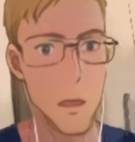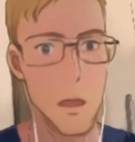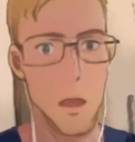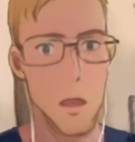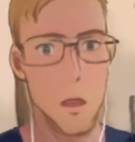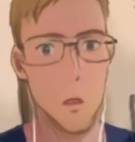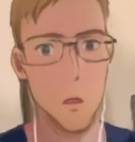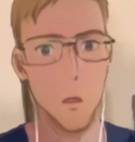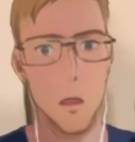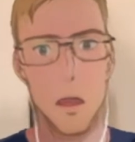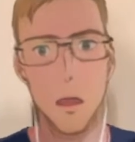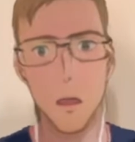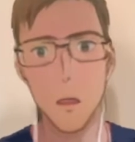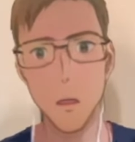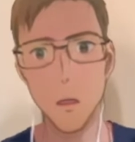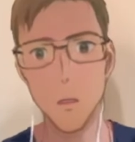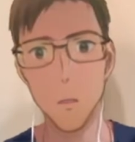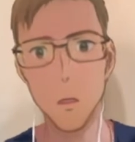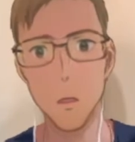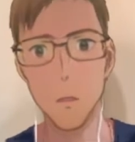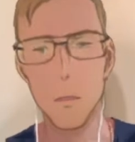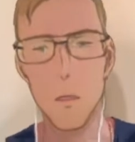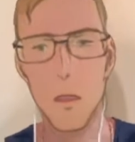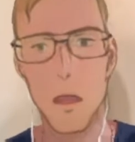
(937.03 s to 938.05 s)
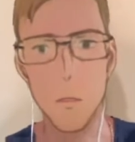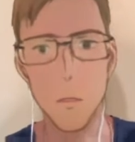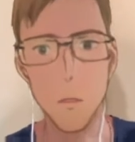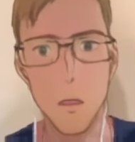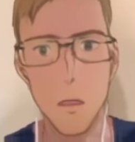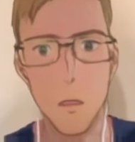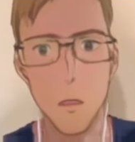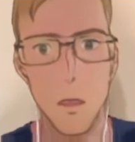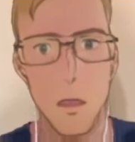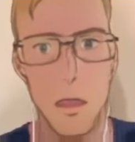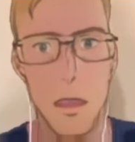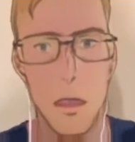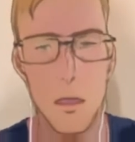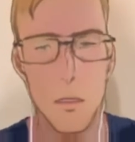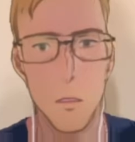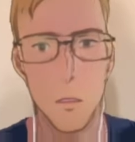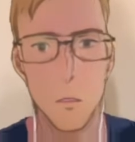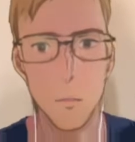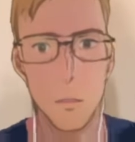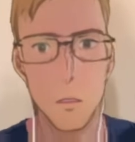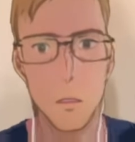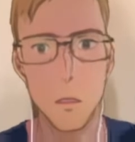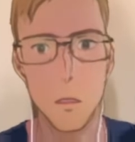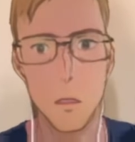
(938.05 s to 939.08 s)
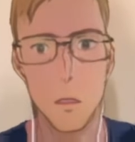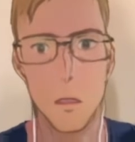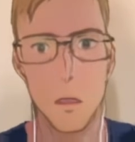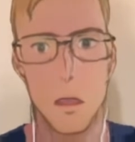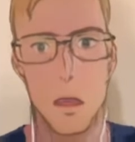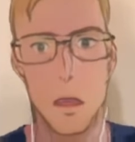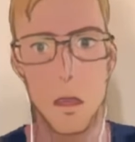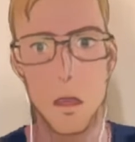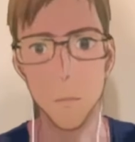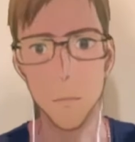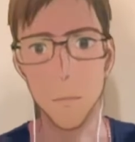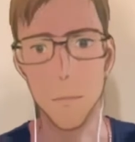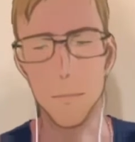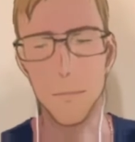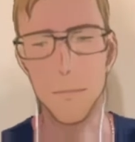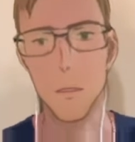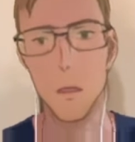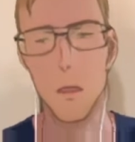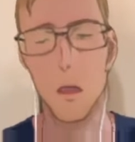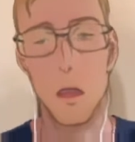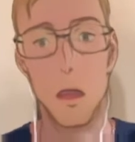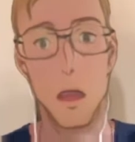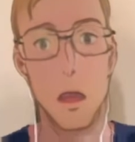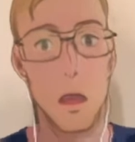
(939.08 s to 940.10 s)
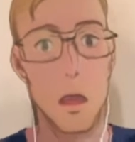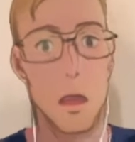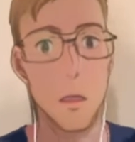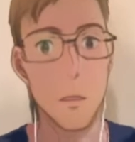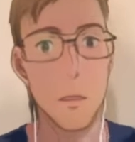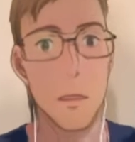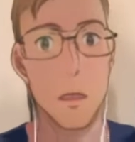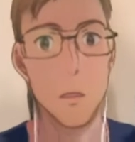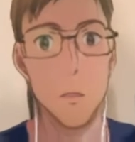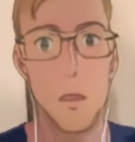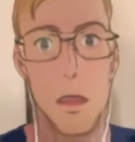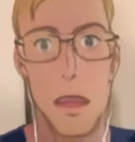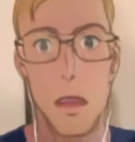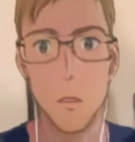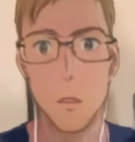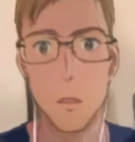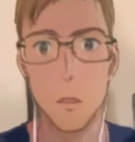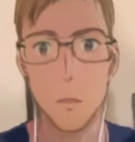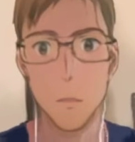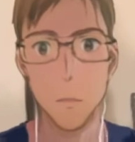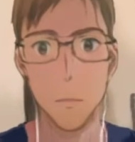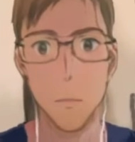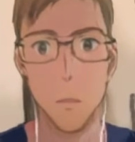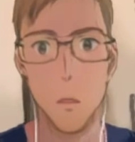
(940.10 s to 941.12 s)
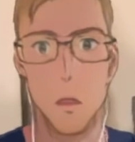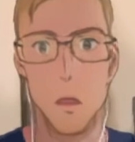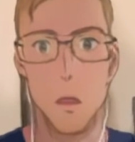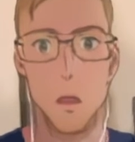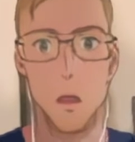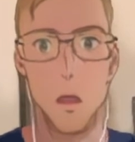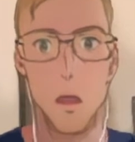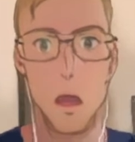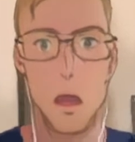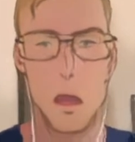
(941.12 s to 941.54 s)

Okay, so what we have here again, almost 6,000 per